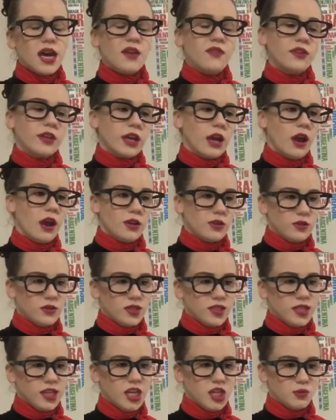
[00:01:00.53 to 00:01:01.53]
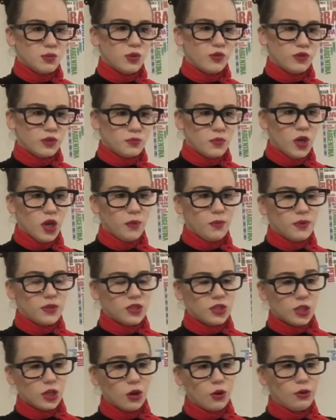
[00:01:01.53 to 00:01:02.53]
Every character on stage moved with
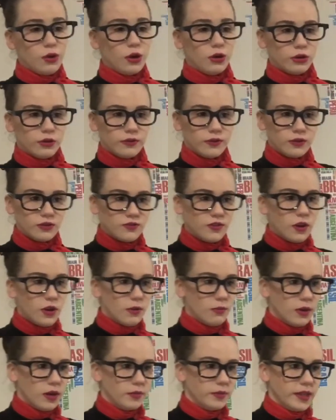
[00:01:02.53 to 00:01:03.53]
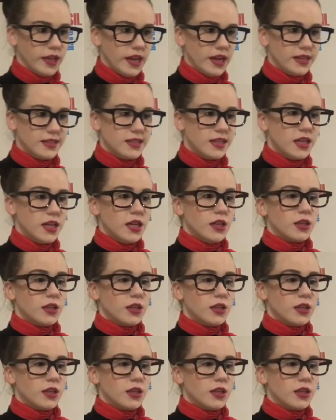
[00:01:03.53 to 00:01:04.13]
purpose, the choreography was very well planned.